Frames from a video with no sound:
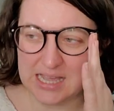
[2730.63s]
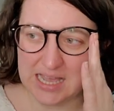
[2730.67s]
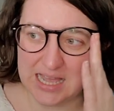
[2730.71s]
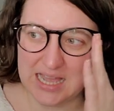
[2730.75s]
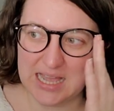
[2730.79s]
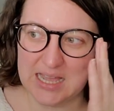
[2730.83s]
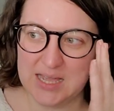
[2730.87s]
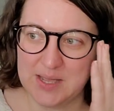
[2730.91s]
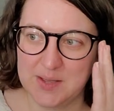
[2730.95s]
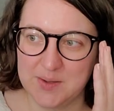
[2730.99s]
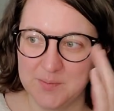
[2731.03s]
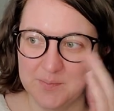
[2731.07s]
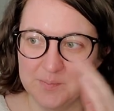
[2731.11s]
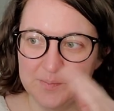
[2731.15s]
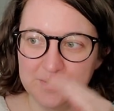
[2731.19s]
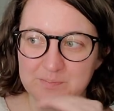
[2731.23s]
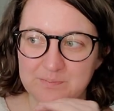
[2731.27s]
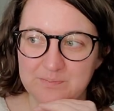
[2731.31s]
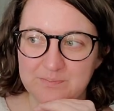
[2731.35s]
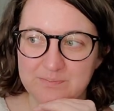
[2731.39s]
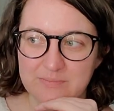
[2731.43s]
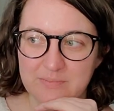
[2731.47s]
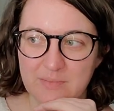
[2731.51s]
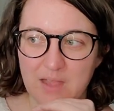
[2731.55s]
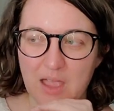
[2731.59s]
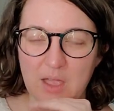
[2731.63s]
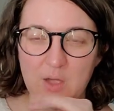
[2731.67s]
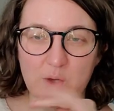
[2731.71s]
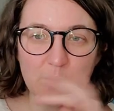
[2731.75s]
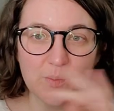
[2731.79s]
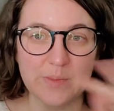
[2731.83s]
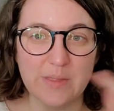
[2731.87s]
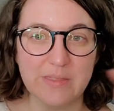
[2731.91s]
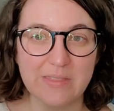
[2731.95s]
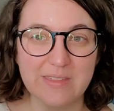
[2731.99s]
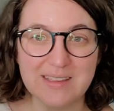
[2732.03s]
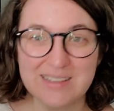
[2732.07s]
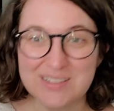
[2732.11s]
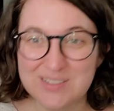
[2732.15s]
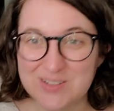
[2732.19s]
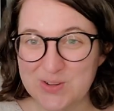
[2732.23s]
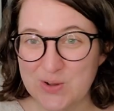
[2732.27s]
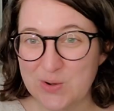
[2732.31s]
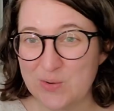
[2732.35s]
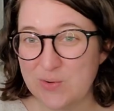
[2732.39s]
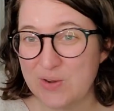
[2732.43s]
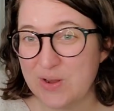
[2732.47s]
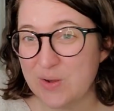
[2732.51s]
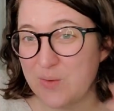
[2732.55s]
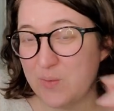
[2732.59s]
Um, I hope that things are
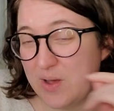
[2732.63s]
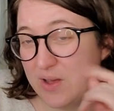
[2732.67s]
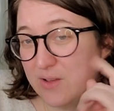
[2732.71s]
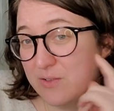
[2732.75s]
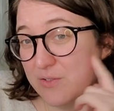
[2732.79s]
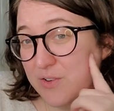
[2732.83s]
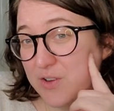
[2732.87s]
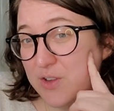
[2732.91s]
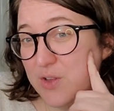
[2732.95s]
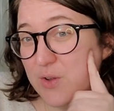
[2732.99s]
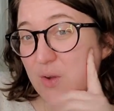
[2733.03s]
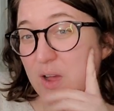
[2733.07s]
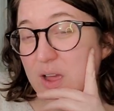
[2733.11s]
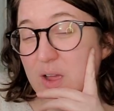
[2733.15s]
going well for you.